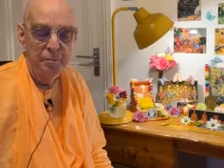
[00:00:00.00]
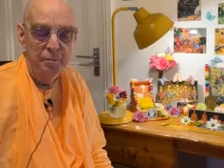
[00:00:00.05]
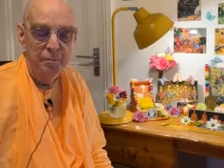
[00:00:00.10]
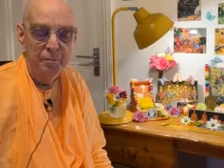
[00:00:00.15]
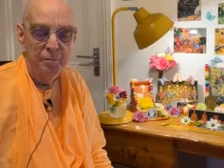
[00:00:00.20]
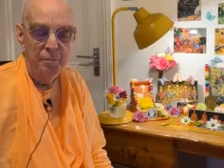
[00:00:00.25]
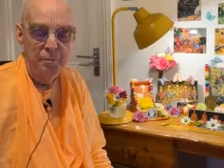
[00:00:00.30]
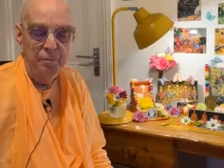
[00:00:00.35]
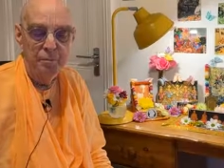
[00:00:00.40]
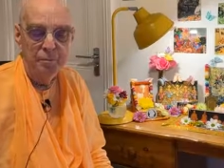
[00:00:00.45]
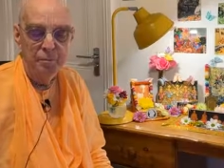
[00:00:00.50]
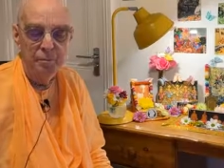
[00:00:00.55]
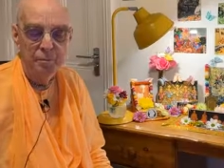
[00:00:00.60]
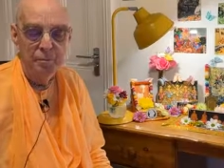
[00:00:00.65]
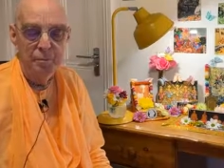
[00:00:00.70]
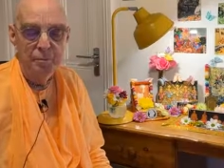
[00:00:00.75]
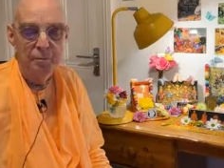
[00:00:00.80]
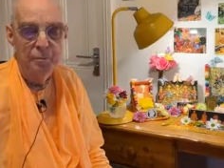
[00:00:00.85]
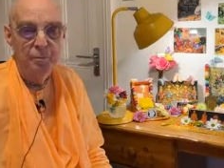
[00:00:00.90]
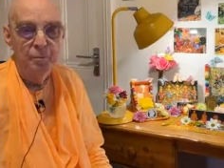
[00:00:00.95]
I thought I will be
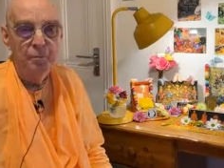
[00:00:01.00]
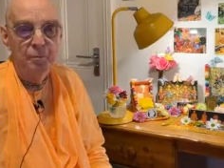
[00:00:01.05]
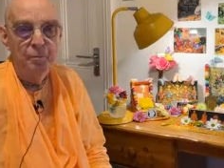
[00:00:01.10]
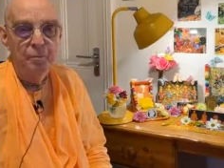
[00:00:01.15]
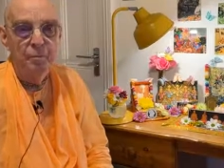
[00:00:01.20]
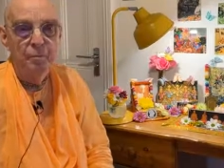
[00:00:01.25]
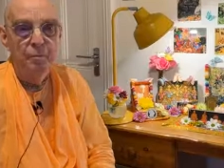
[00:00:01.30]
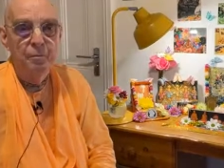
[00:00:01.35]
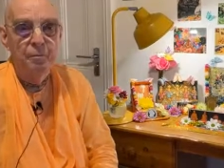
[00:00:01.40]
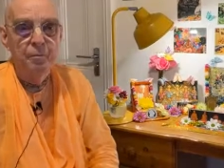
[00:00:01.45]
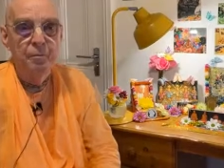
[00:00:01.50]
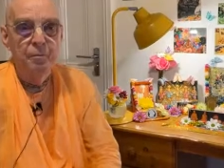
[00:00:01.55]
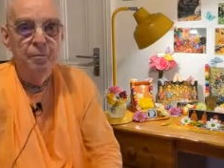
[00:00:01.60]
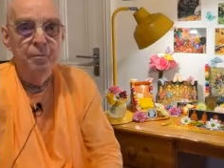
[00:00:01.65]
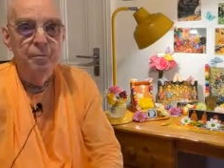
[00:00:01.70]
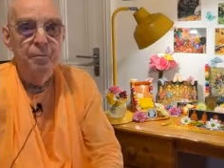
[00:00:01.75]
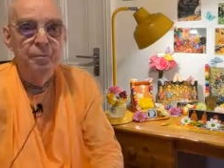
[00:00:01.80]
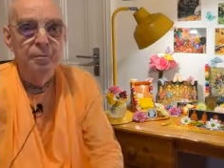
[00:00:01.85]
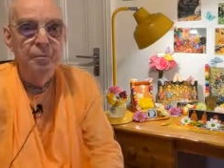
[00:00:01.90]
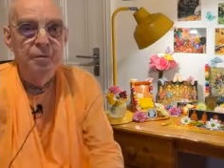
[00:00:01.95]
careful to be
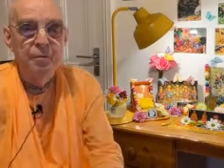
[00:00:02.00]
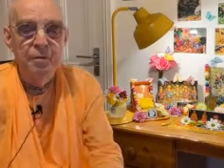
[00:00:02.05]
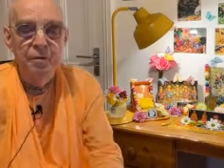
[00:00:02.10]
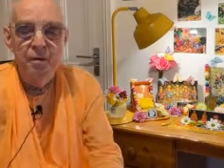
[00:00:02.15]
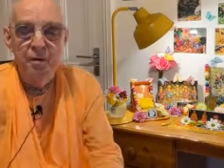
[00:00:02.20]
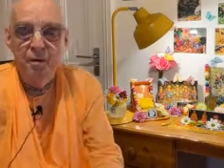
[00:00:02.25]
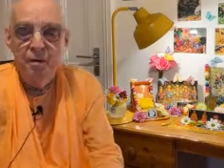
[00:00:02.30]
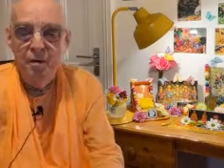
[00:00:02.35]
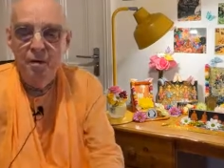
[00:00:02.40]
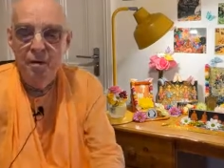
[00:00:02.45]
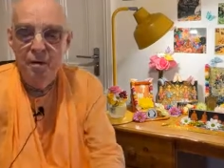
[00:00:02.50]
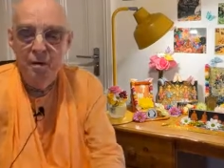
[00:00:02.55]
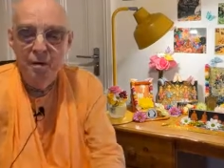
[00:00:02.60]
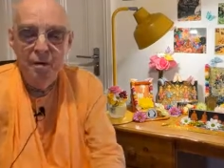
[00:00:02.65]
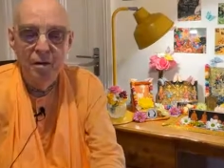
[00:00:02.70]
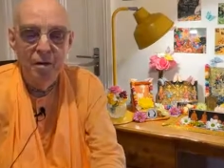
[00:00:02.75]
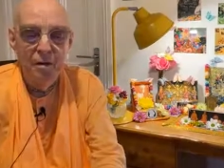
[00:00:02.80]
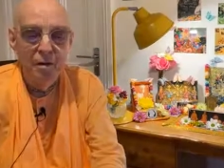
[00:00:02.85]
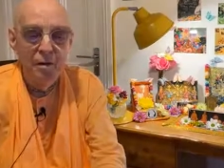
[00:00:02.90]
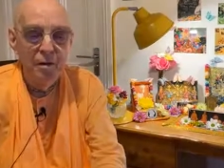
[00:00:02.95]
puffed up when I get
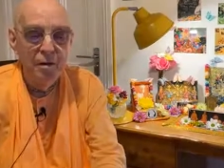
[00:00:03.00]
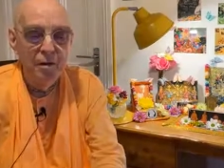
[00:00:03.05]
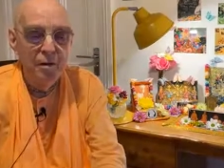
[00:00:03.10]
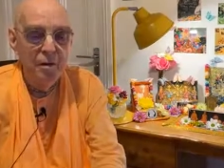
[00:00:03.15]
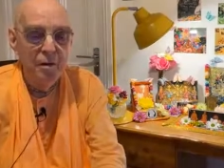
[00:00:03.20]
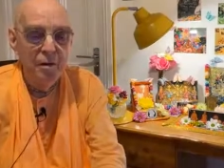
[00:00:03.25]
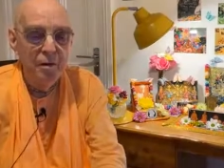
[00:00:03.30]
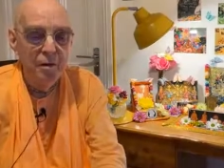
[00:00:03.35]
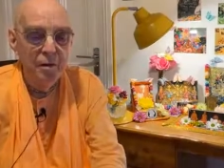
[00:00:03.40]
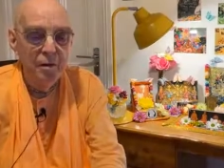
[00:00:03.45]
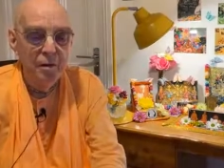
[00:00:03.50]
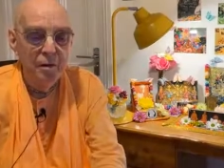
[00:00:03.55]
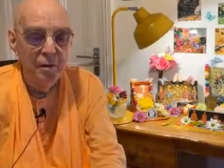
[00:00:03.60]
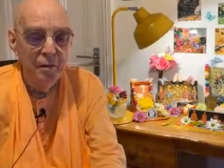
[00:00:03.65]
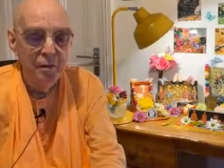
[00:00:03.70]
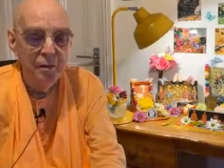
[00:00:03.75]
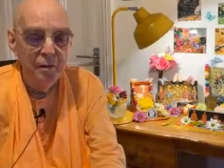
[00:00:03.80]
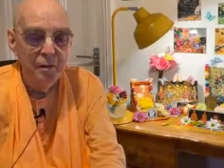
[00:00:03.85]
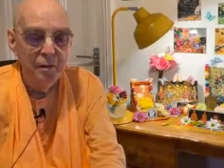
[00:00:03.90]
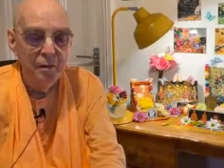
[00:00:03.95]
some material
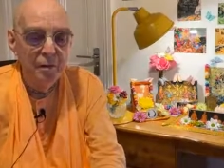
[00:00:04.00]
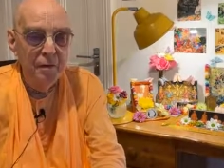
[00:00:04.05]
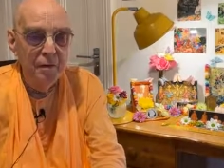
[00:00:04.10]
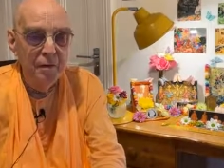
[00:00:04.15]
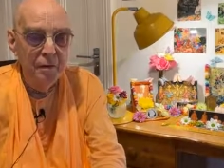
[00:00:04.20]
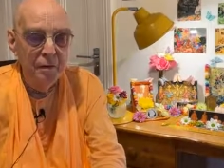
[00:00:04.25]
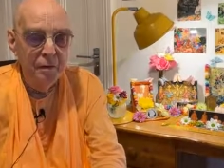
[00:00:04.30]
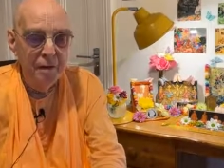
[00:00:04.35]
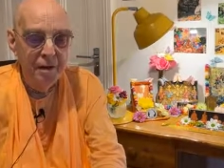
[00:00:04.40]
things.